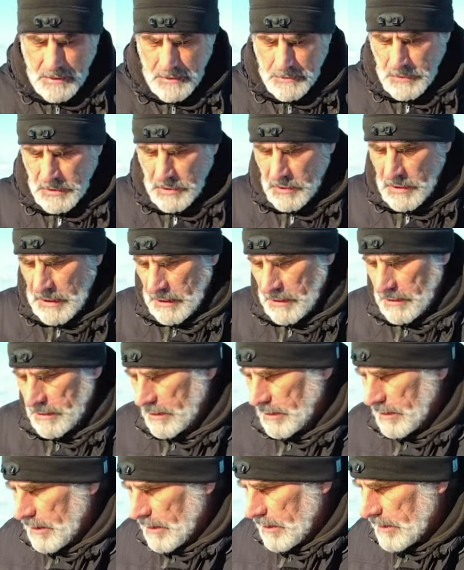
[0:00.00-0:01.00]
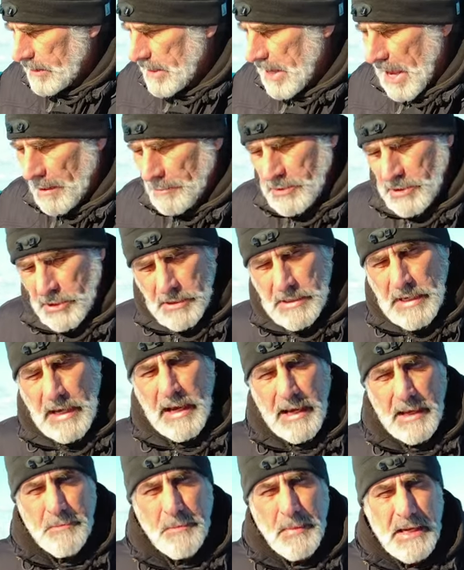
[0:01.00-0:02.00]
You can capture
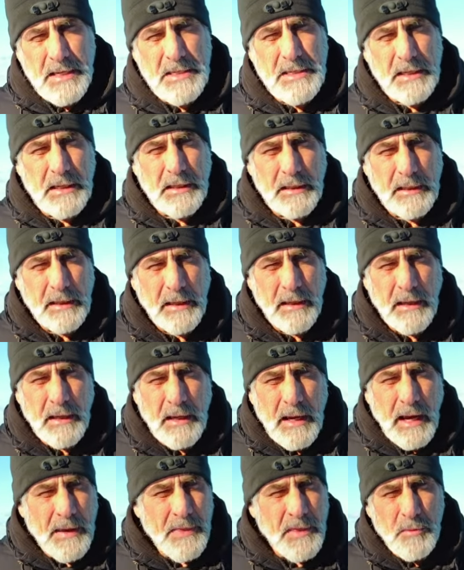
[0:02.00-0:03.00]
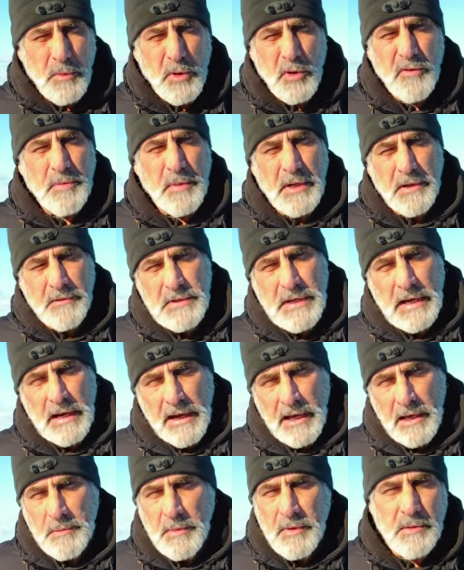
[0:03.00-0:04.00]
time, basically, and the movement of
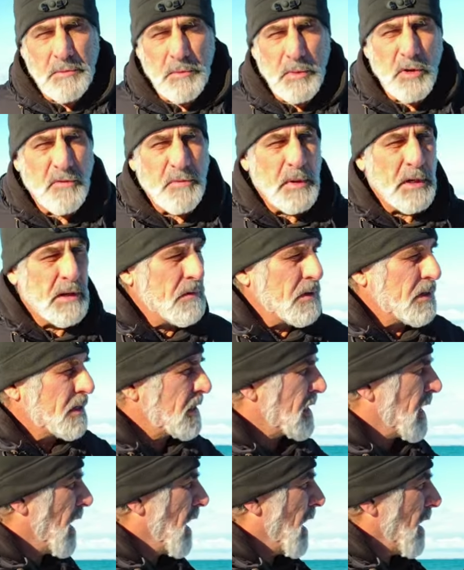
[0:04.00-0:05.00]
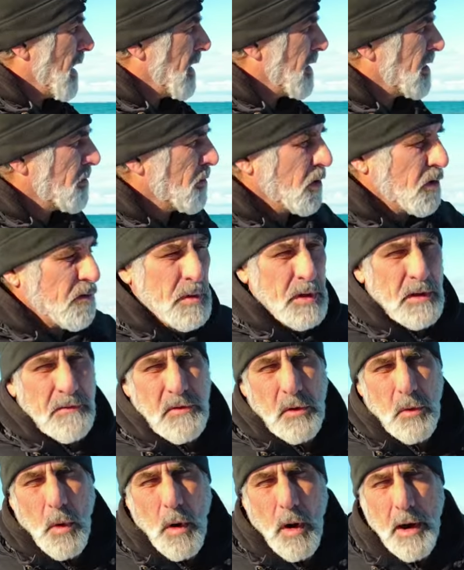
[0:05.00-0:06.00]
time, and the movement of the sky, and the movement of
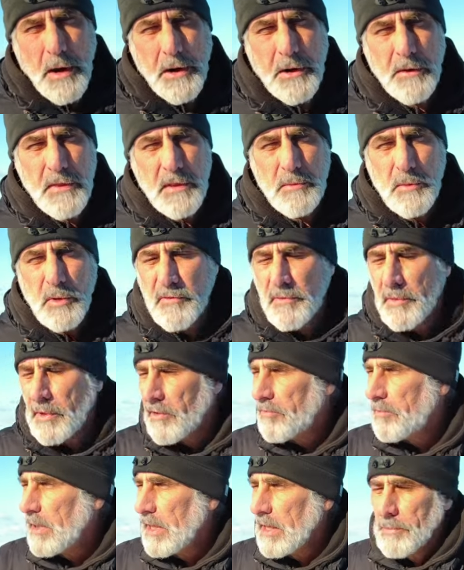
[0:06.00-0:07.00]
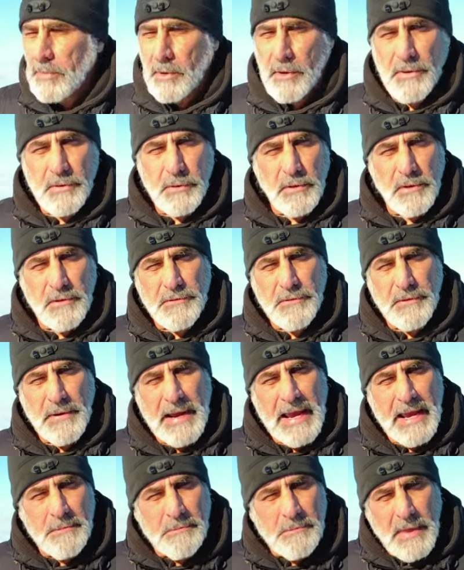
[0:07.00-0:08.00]
the water, and the movement of people through the
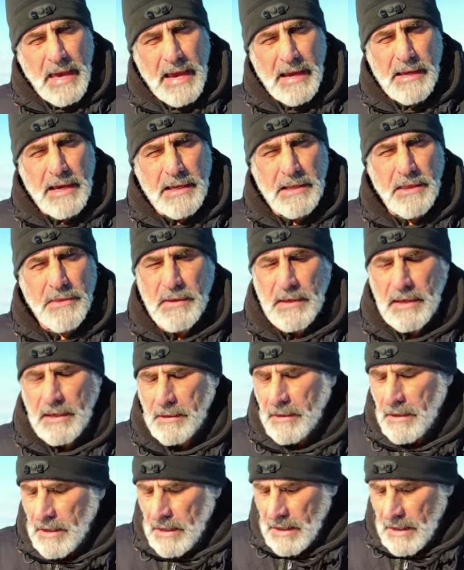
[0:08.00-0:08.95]
frame, that kind of thing.